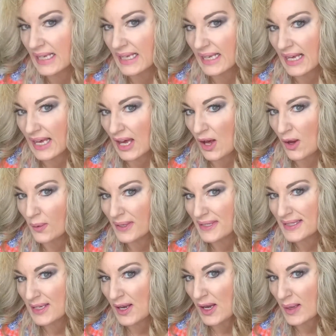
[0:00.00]
I always
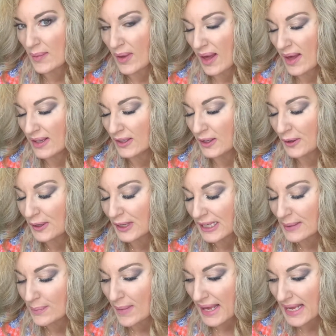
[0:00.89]
talk about
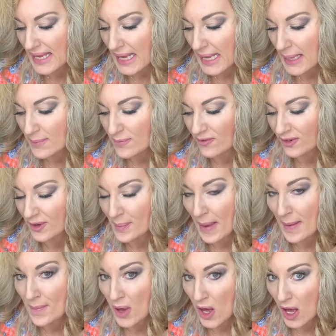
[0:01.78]
learning makeup from my
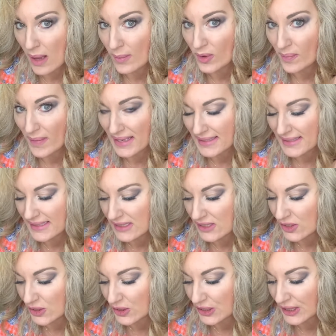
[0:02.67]
mom and my
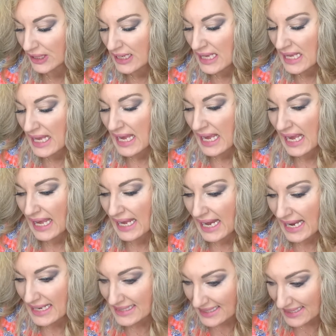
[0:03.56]
sister, and
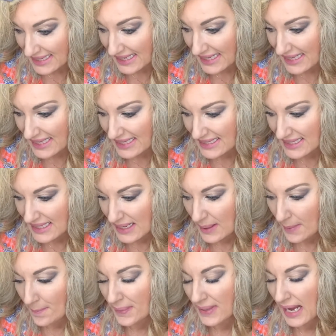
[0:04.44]
I did.
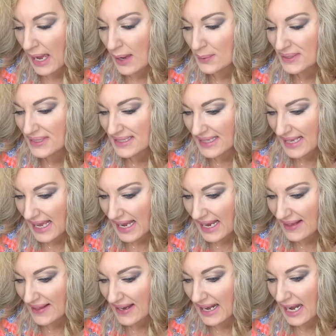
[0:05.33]
But I would
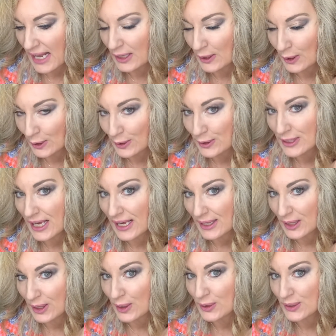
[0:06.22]
say that I learned how
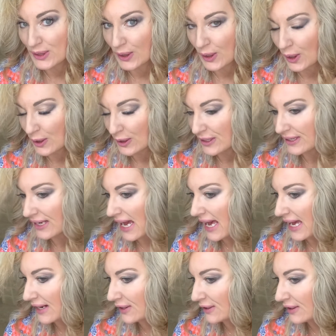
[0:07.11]
to use a curling
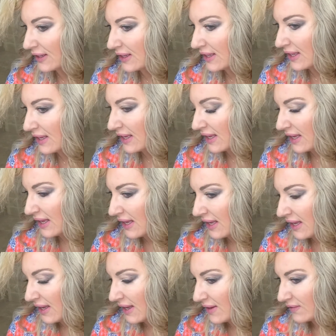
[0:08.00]
iron
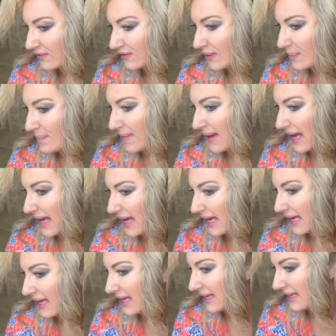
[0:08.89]
from my